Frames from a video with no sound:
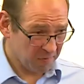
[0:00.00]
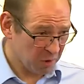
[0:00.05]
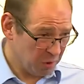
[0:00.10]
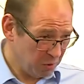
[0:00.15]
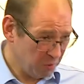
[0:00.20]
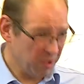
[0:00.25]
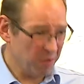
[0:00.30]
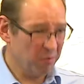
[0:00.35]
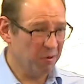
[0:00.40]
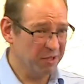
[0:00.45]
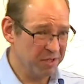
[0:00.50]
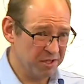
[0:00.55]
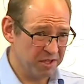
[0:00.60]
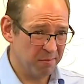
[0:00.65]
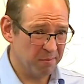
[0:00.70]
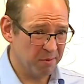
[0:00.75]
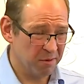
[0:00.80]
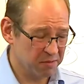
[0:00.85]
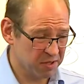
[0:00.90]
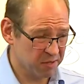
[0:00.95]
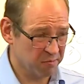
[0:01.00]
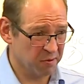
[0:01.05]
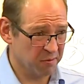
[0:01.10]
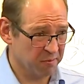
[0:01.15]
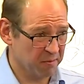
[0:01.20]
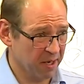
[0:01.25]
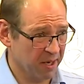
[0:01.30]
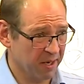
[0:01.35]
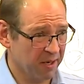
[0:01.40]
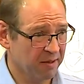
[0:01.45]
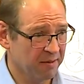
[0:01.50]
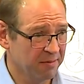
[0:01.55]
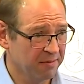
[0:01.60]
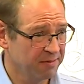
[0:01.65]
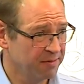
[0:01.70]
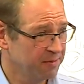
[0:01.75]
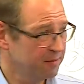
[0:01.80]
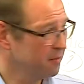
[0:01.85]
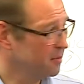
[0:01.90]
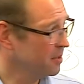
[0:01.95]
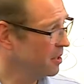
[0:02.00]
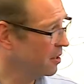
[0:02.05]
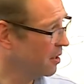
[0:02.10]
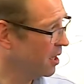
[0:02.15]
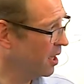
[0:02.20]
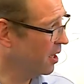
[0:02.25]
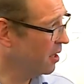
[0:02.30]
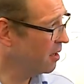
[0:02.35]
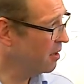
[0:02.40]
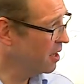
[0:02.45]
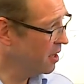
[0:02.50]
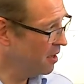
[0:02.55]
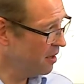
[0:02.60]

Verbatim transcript: All they want is their property put back, okay,